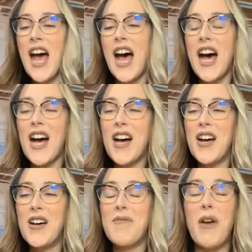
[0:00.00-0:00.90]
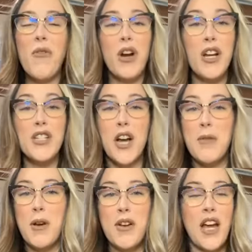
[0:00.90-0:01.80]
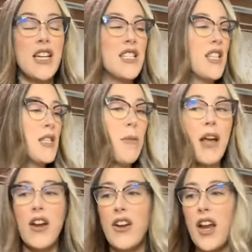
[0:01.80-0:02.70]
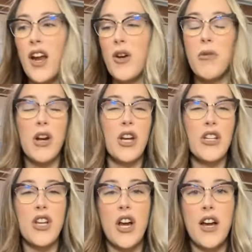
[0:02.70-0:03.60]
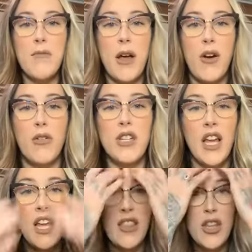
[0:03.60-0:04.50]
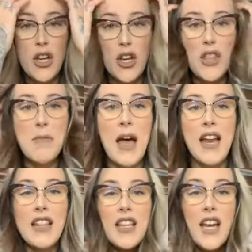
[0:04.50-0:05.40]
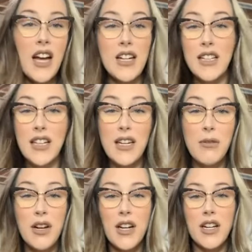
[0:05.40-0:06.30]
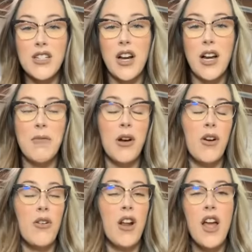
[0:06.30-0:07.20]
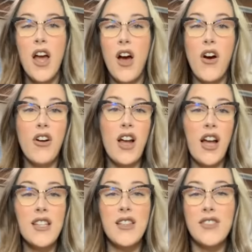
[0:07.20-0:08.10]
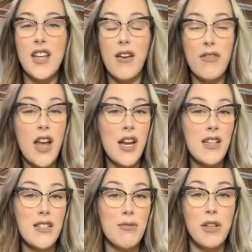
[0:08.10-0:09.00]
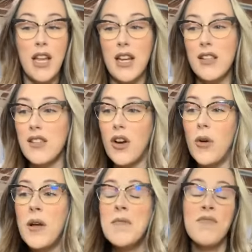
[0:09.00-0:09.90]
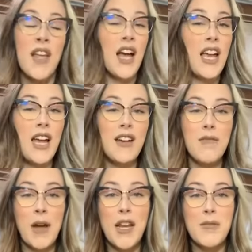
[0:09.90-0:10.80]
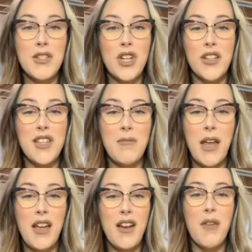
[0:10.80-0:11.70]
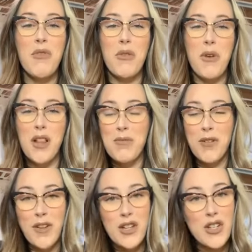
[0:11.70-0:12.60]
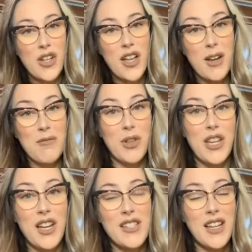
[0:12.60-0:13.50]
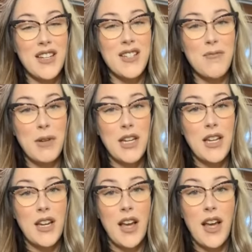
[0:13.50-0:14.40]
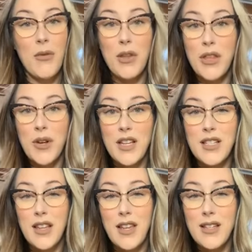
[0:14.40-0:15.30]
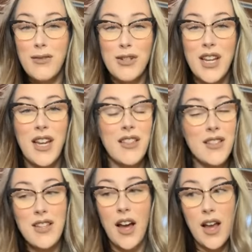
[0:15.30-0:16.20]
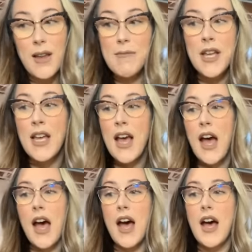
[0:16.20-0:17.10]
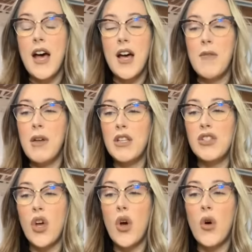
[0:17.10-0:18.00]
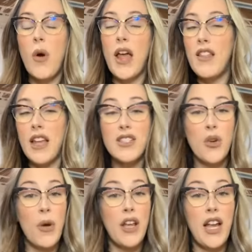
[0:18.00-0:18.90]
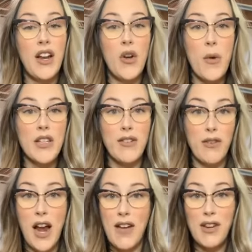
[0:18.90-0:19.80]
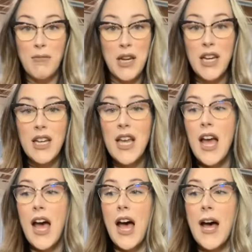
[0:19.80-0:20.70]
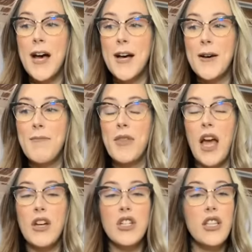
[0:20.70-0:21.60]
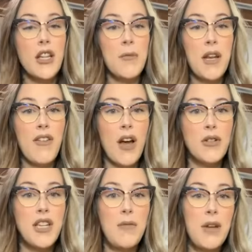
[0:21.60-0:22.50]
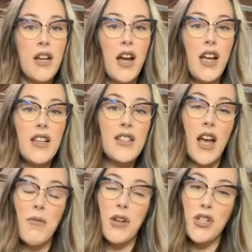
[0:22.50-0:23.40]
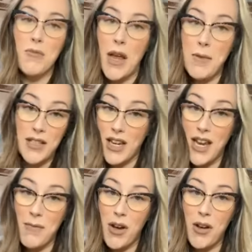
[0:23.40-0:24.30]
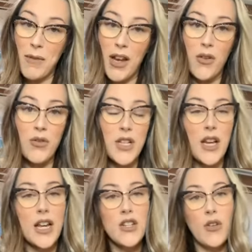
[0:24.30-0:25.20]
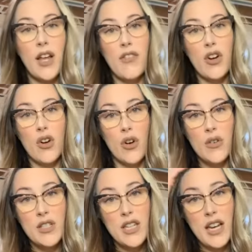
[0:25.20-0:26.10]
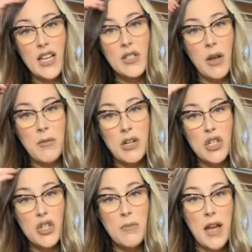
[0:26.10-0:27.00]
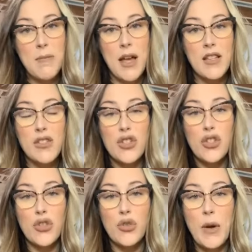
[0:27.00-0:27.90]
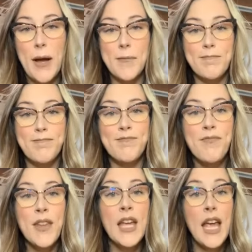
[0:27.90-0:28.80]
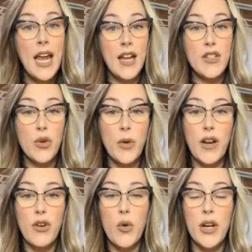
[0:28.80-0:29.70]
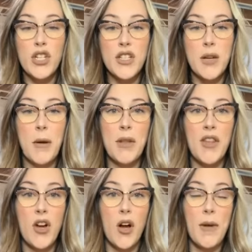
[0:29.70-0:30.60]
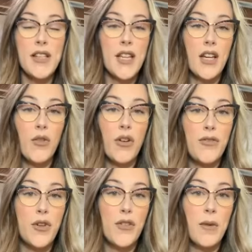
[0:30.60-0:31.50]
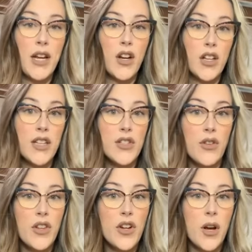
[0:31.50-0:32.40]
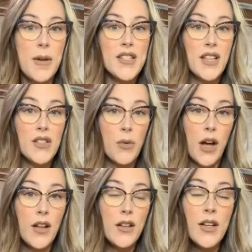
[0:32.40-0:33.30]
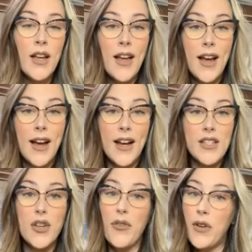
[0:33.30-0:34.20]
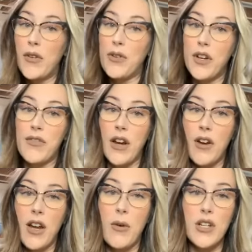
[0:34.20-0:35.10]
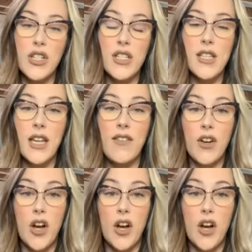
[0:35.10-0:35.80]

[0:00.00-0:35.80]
Um, we're going to talk about 90s inspired hair. We're going to talk about the good, the bad, and the ugly. We're going to talk about all kinds of stuff 90s related. So, again, my name is Chelsea Mann. I'm with Wella Professional, and I'm really excited to be uh, with you guys today. Thanks for taking the time. Um, so, and thanks to Wella Canada West for having me. Um, uh, just a little bit of housekeeping, guys. I'm going to do my best. I am on my own today. I don't have a co-host today, so I'm going to do my best to um, answer whatever questions come up in the comments. I know a few of my colleagues are in the comments as well. Uh, so feel free to fire away questions in the